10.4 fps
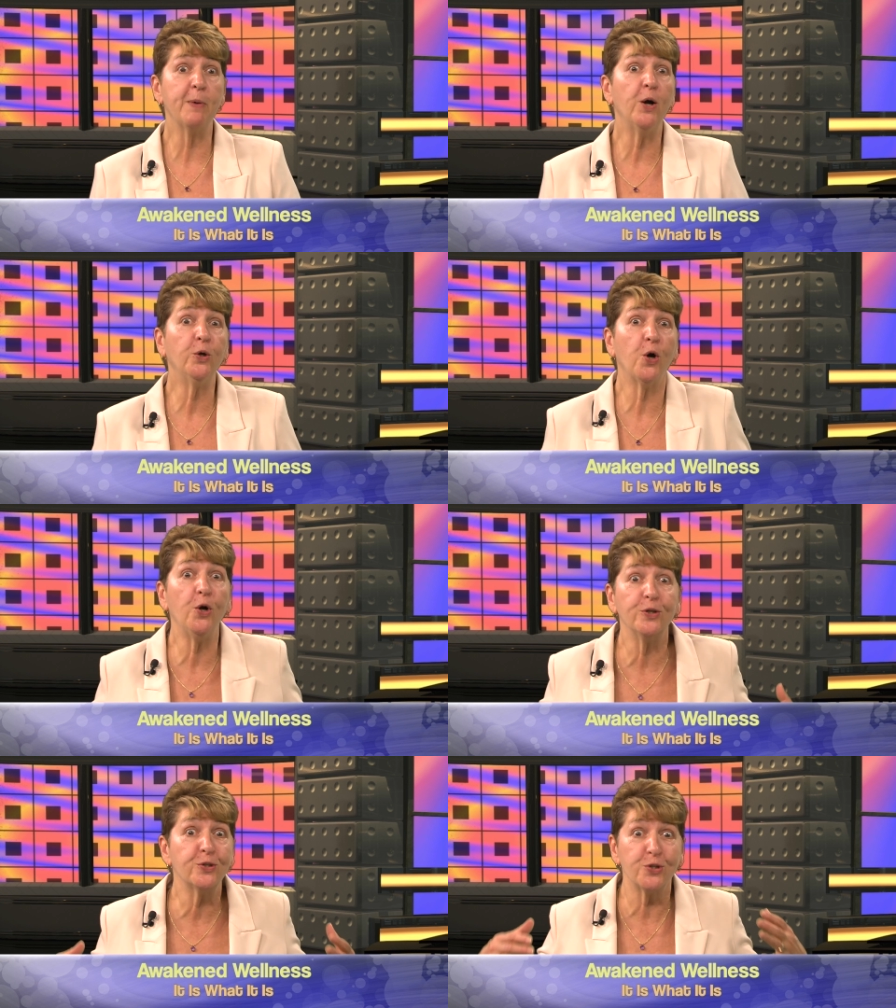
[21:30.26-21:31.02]
my whole
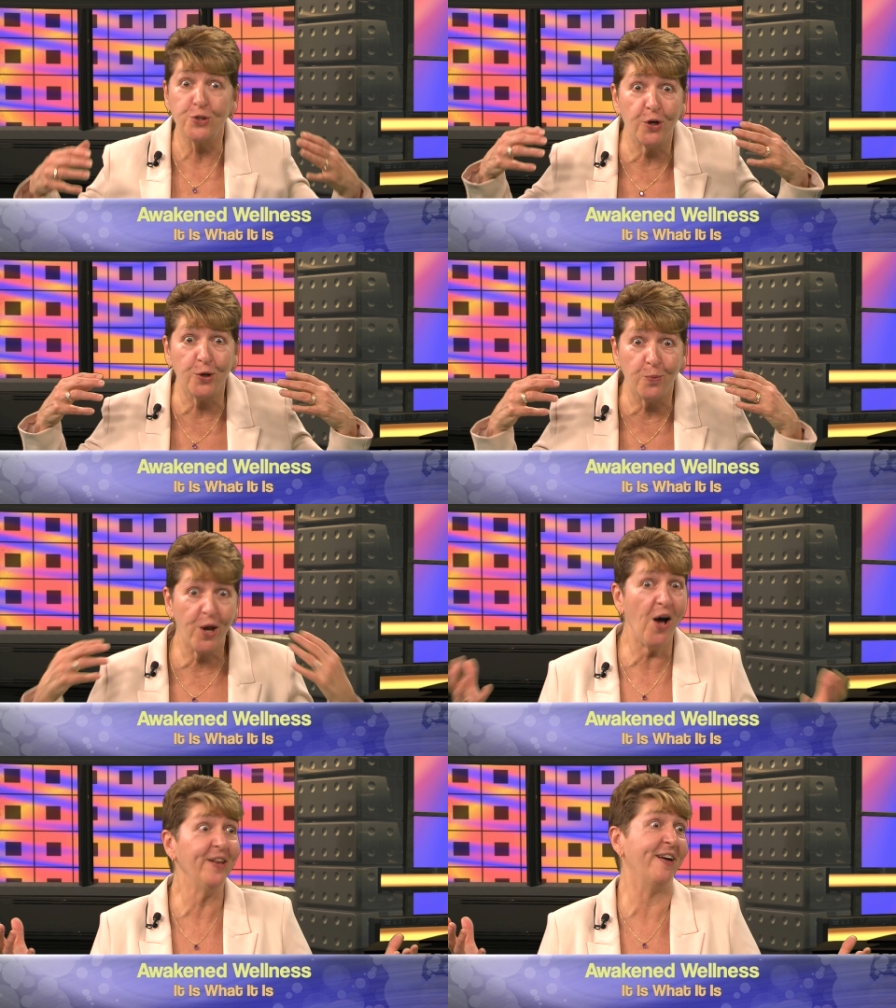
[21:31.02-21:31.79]
goal is to show you
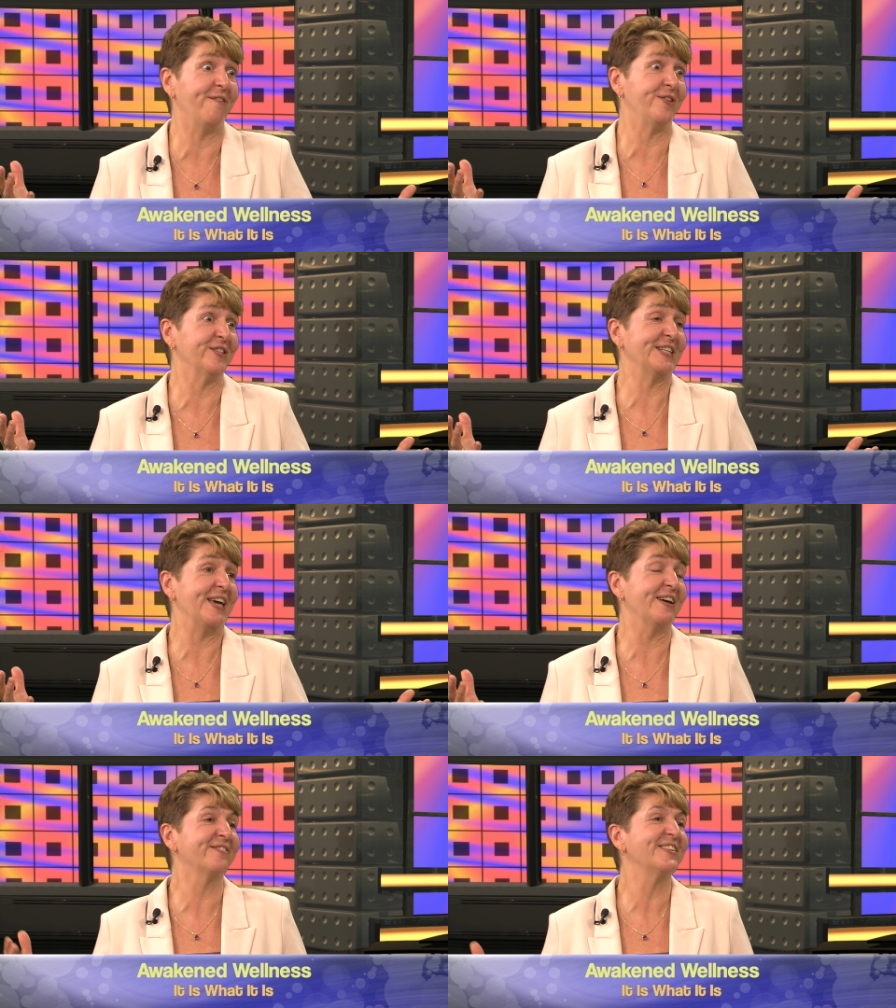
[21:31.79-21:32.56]
we all have this
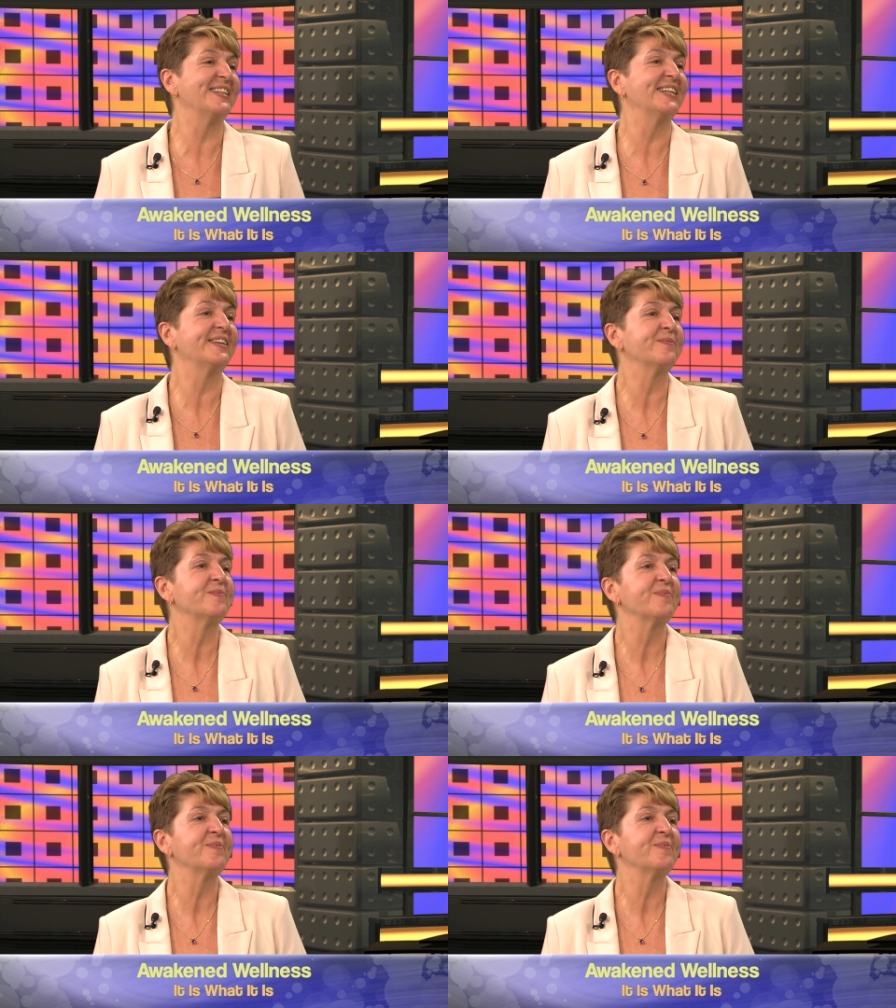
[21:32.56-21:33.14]
gift. We all have it, and we have to